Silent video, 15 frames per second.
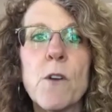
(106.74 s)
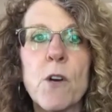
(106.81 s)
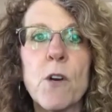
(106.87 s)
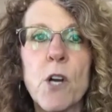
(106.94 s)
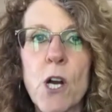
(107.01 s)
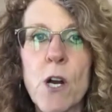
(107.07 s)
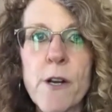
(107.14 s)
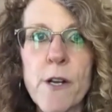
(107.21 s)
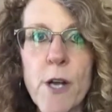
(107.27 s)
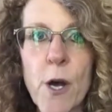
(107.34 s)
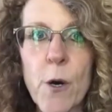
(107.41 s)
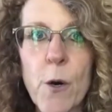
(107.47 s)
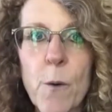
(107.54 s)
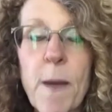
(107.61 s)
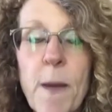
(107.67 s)
current
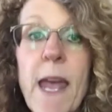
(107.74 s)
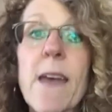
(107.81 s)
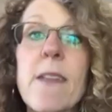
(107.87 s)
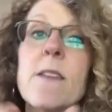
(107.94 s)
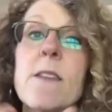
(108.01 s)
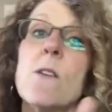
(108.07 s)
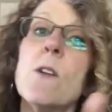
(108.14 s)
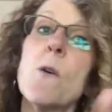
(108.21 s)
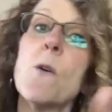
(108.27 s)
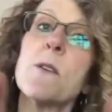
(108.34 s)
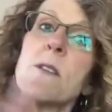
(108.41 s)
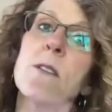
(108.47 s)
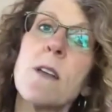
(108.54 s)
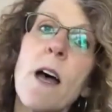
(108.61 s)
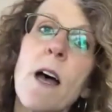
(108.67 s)
home and you know
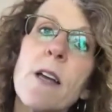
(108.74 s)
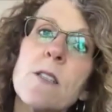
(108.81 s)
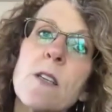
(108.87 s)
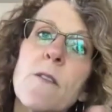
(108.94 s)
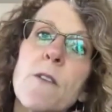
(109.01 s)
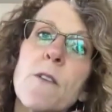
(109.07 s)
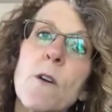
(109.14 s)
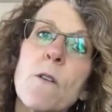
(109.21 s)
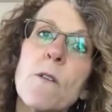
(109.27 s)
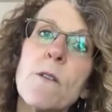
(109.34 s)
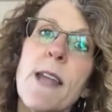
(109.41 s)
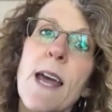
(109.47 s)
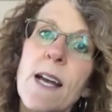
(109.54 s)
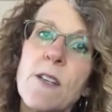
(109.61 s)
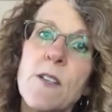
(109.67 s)
the size of your
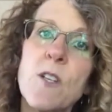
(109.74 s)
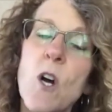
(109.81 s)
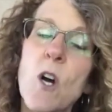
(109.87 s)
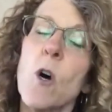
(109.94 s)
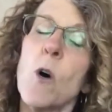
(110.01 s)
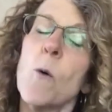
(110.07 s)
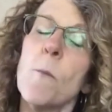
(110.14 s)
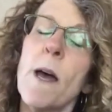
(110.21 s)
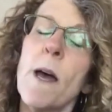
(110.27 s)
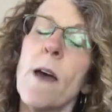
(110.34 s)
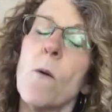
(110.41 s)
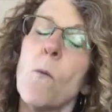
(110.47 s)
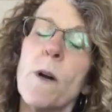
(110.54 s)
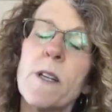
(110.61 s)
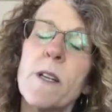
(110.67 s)
next home
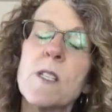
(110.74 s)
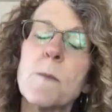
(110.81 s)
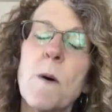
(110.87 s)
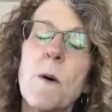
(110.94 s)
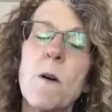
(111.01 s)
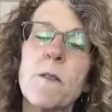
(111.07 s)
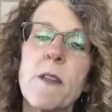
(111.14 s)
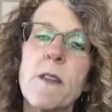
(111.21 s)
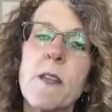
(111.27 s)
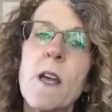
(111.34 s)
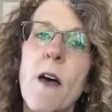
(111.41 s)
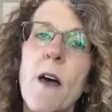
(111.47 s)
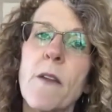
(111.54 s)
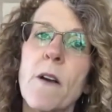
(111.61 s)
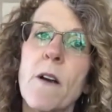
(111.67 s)
and one is smaller than the
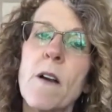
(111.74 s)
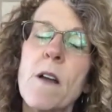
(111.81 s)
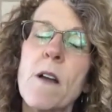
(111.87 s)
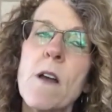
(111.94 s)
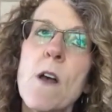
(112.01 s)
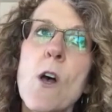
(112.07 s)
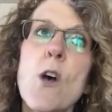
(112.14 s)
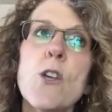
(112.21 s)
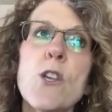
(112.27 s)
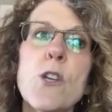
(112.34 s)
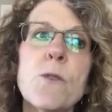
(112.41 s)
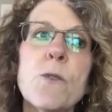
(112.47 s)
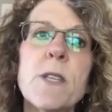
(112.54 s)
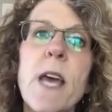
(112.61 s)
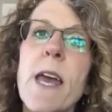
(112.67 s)
other,
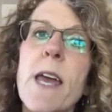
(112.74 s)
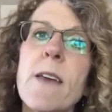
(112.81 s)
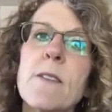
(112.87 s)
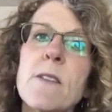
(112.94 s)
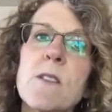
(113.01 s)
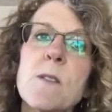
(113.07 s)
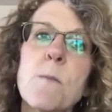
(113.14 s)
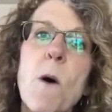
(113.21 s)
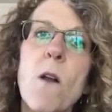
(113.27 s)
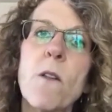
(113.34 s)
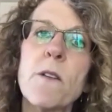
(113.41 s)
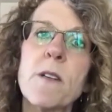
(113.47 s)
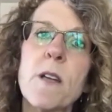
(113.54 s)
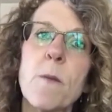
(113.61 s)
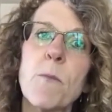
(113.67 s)
you take the
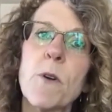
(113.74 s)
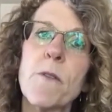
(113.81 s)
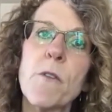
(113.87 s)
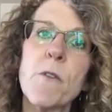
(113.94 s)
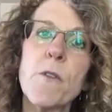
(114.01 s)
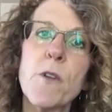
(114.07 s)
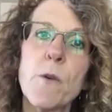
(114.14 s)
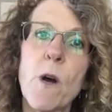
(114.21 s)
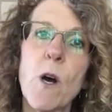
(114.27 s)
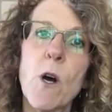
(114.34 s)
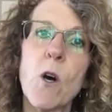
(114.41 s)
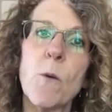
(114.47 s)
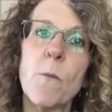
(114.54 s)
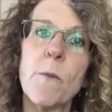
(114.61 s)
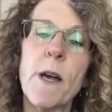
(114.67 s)
smaller number of your new
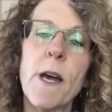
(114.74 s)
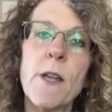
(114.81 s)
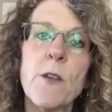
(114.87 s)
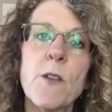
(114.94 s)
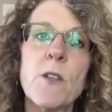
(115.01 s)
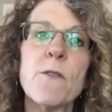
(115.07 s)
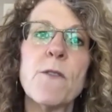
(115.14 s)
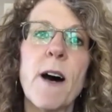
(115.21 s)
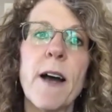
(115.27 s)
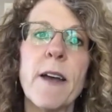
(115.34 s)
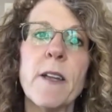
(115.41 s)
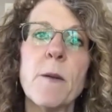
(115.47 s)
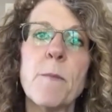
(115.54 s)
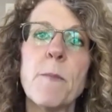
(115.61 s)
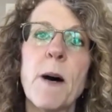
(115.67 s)
home and you divide
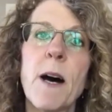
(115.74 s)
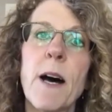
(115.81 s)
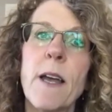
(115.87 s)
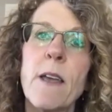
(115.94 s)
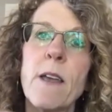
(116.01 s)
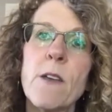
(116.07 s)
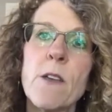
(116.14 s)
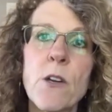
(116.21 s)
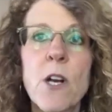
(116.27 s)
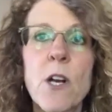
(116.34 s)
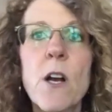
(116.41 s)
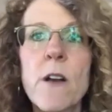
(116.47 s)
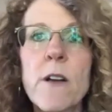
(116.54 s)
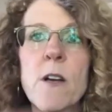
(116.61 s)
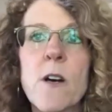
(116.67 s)
it by your
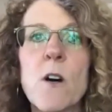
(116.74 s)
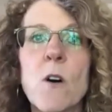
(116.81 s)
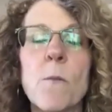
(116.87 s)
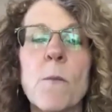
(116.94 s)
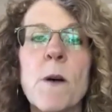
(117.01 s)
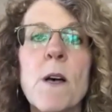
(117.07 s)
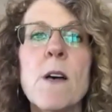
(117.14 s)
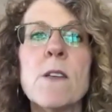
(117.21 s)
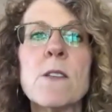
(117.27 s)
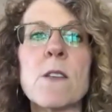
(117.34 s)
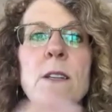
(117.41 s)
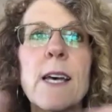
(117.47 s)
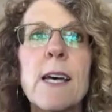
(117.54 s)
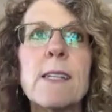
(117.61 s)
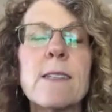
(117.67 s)
current home. So
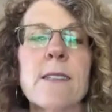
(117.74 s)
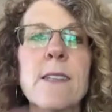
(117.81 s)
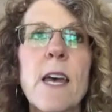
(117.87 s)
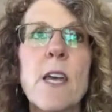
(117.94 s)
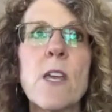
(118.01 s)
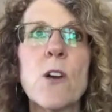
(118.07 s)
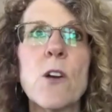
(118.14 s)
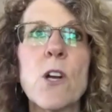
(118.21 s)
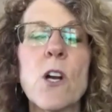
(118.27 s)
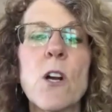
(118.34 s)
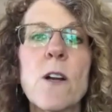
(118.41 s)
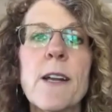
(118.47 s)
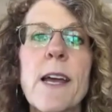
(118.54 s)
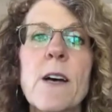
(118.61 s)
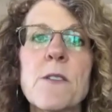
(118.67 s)
let's say your
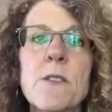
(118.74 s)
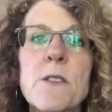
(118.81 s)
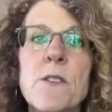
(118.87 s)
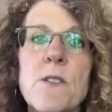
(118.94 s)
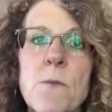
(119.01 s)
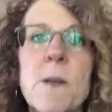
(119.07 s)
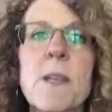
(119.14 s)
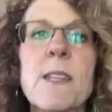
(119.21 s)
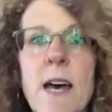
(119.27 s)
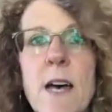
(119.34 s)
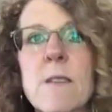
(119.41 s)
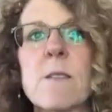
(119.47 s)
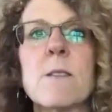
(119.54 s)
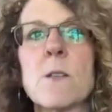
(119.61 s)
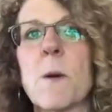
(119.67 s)
current house is
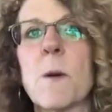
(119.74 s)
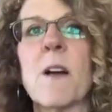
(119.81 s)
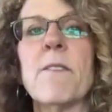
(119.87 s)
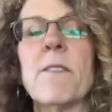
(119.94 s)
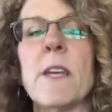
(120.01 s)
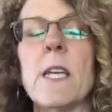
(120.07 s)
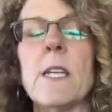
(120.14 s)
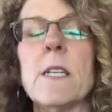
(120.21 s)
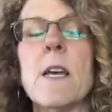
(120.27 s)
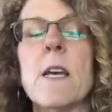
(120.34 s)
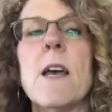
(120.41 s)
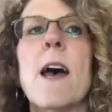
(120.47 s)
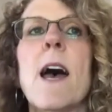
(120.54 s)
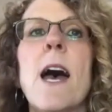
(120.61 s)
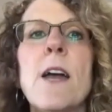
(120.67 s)
3,000 square feet
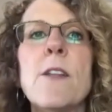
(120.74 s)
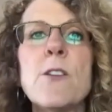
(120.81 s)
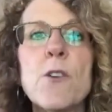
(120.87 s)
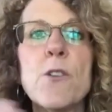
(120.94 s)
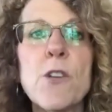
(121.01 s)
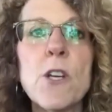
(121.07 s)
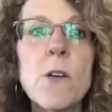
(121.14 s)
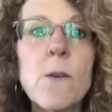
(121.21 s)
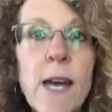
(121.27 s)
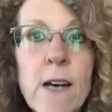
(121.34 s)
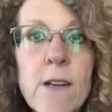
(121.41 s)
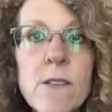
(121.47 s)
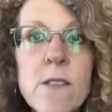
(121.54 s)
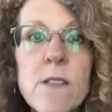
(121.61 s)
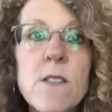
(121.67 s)
and your new
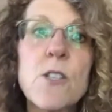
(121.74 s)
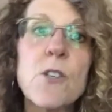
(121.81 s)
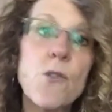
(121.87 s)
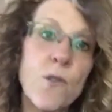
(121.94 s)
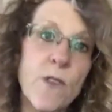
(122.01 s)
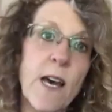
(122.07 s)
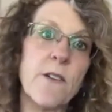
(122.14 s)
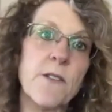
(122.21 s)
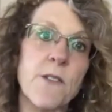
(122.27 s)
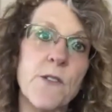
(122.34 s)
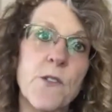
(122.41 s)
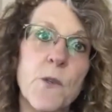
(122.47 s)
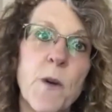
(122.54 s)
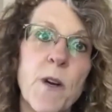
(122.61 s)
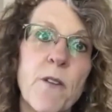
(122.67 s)
house is 2,000 square